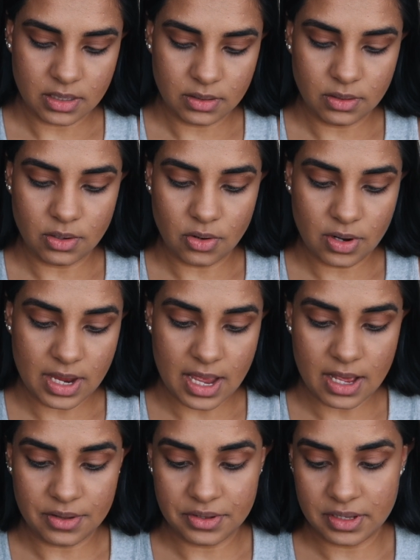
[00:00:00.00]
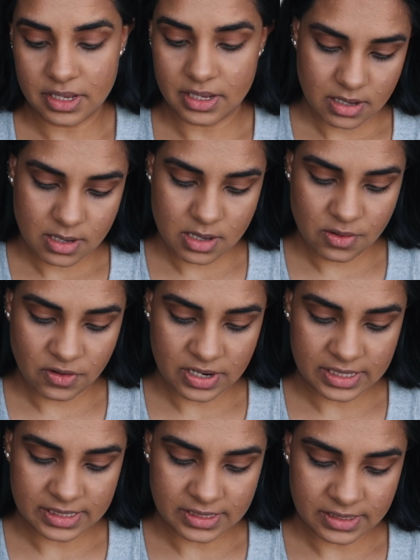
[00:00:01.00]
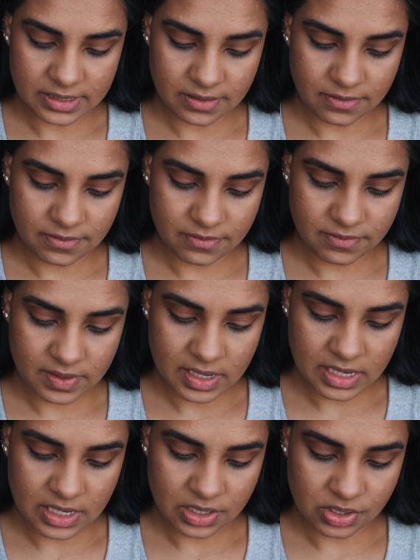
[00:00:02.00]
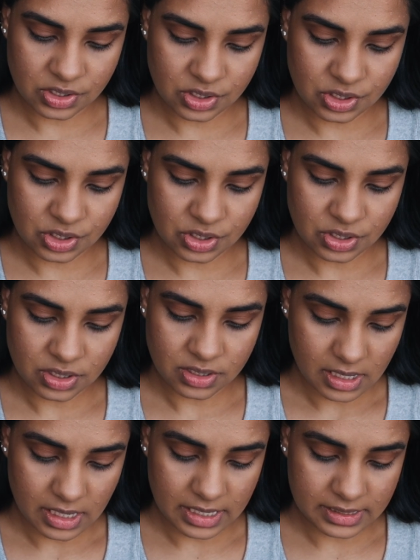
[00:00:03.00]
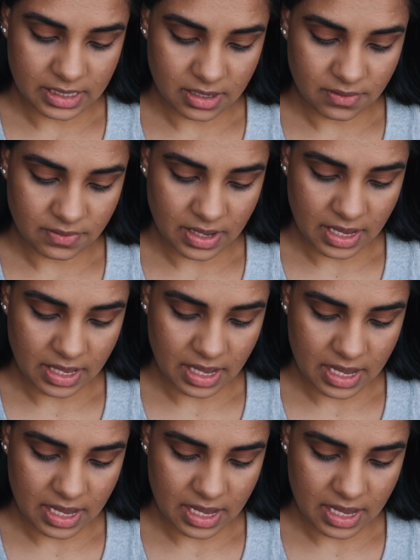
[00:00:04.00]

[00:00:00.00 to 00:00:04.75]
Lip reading: L'Oreal Iridescent Finish. It's kind of like